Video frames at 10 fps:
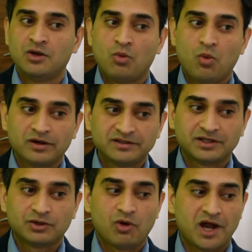What
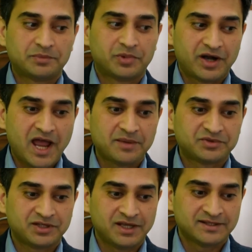is required
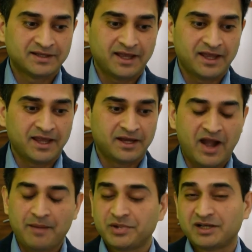perhaps is a
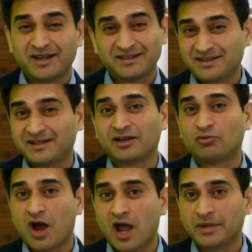rapid testing
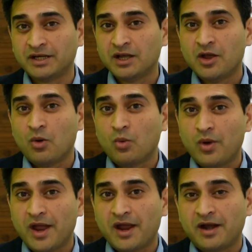environment
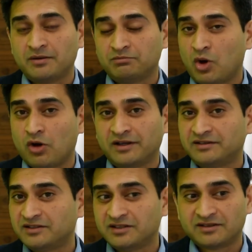where
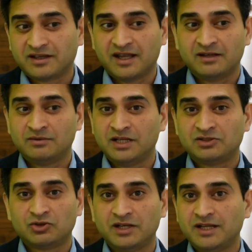organizations can
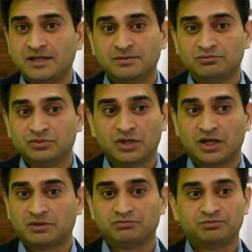literally
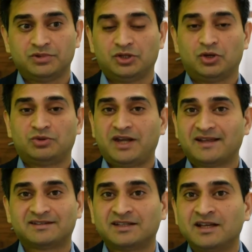
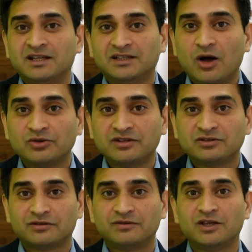test
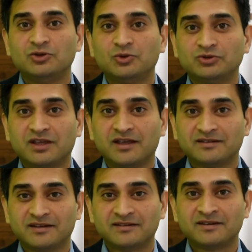thousands of their use
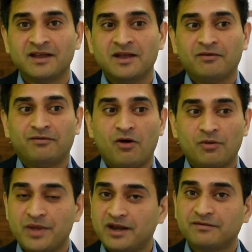cases
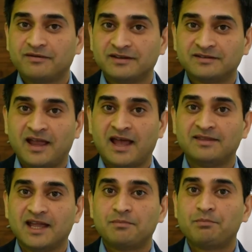for benefits
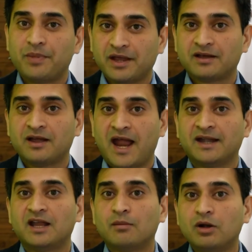and then pick
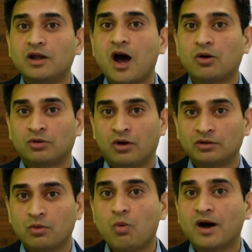and double down
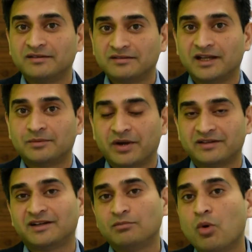on the ones that
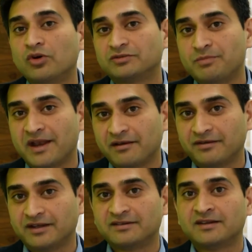present most
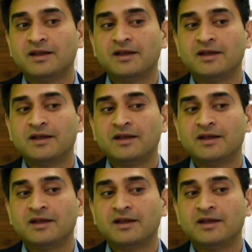benefits.